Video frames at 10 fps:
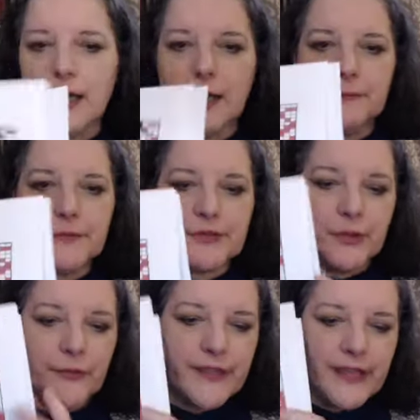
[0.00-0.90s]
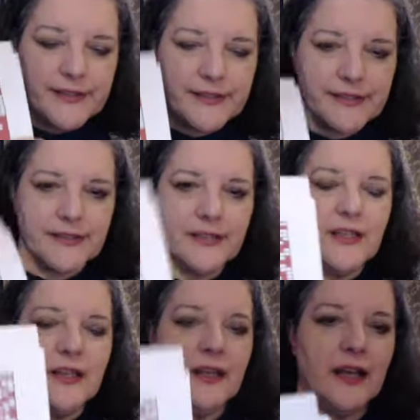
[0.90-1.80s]
So this
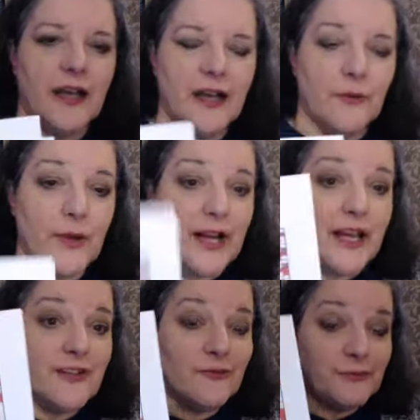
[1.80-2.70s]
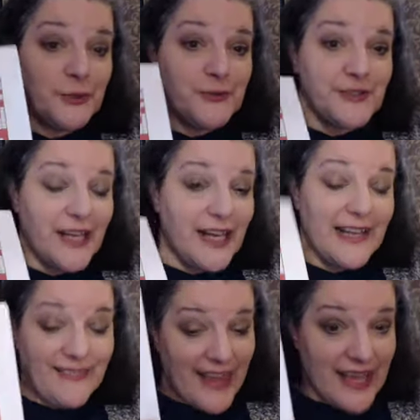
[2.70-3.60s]
went on Blue
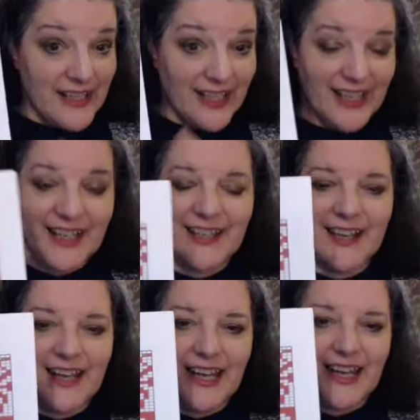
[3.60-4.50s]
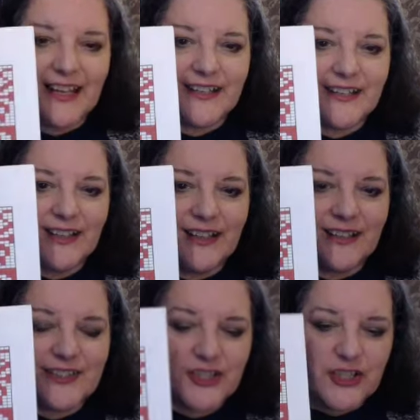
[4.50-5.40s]
Sky that night and
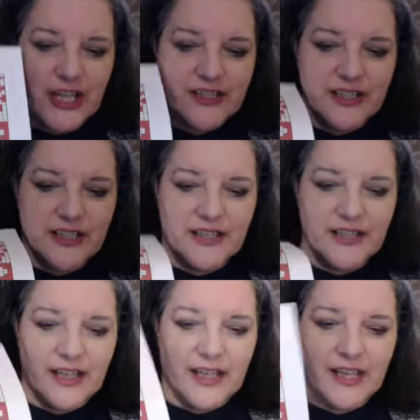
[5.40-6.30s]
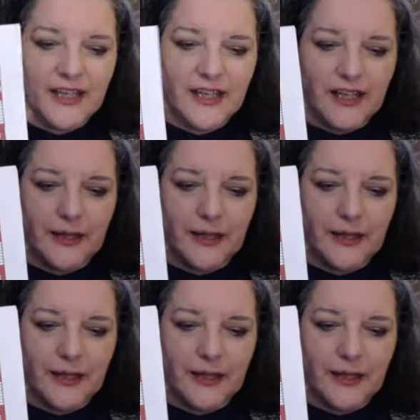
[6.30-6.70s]
suggested a